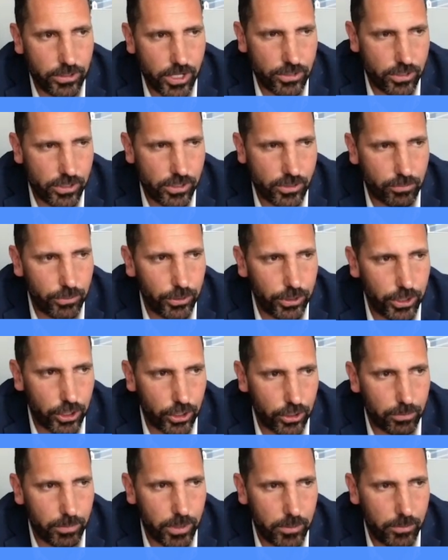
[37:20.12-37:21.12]
also just really
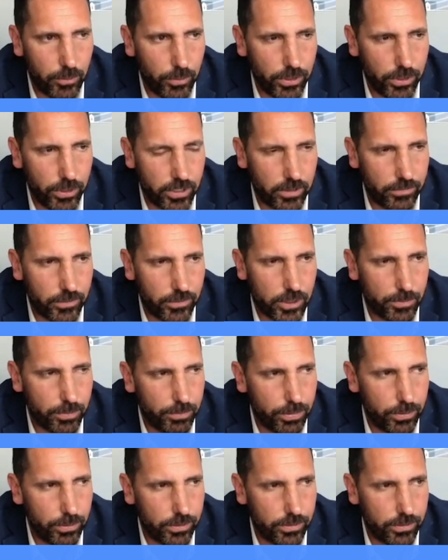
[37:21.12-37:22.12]
good people with a different
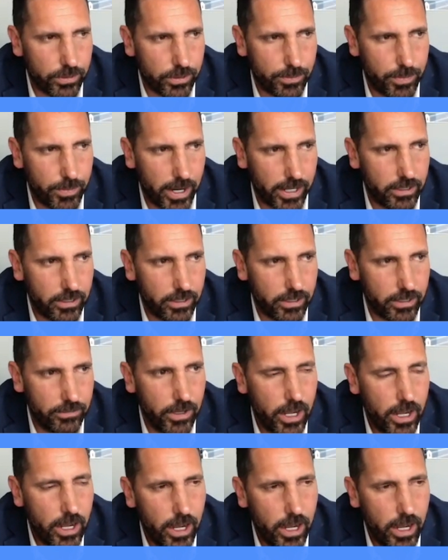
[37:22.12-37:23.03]
perspective.